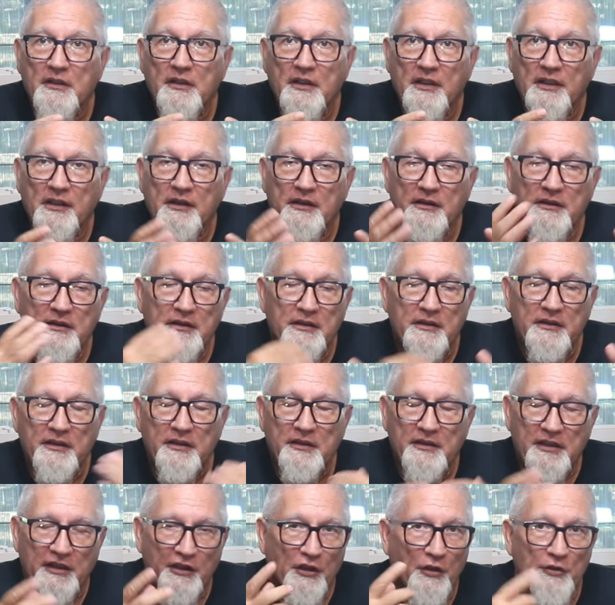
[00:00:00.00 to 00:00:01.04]
Uh, it,
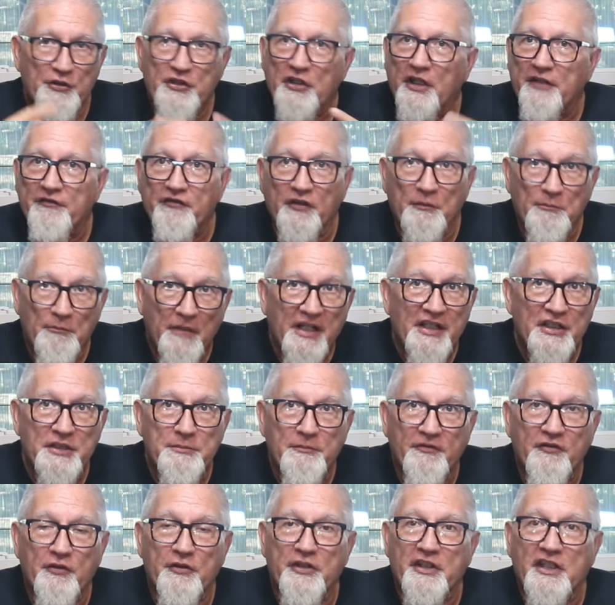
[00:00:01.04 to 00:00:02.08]
it, goes on for months
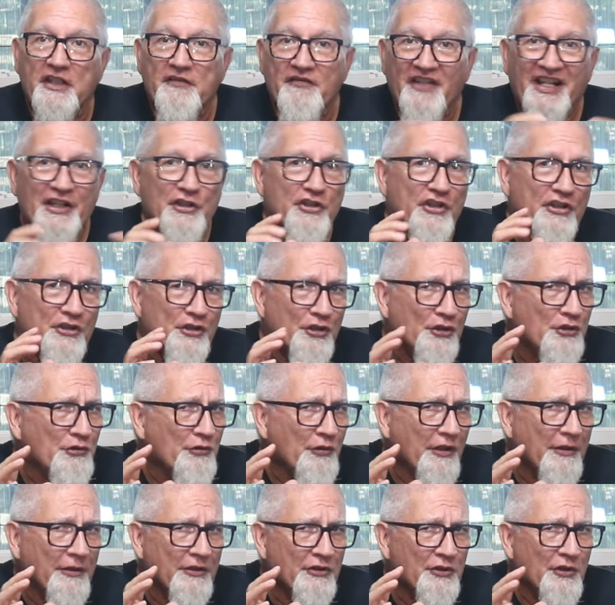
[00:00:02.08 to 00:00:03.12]
before the convention. You're
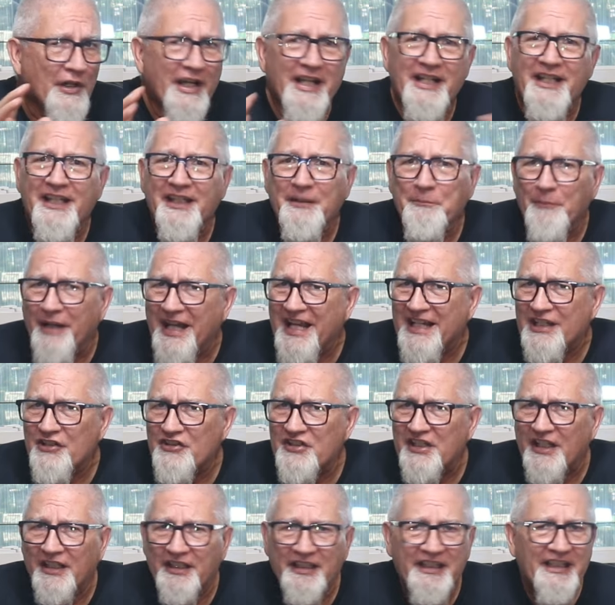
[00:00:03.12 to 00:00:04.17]
tra trading, buying,
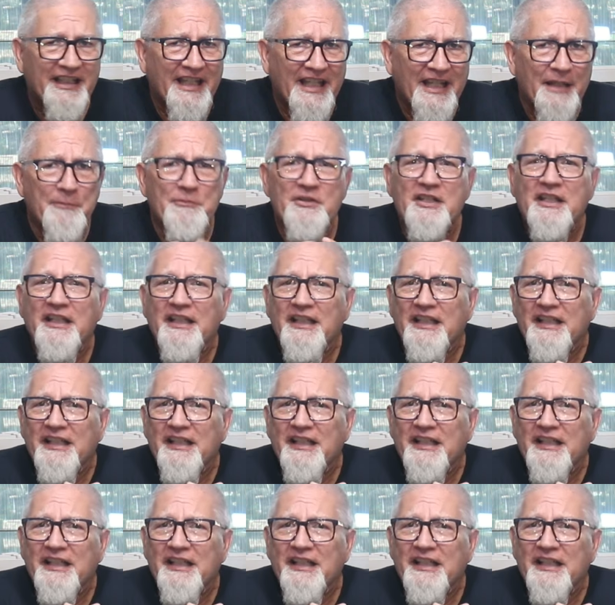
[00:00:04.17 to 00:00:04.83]
selling games,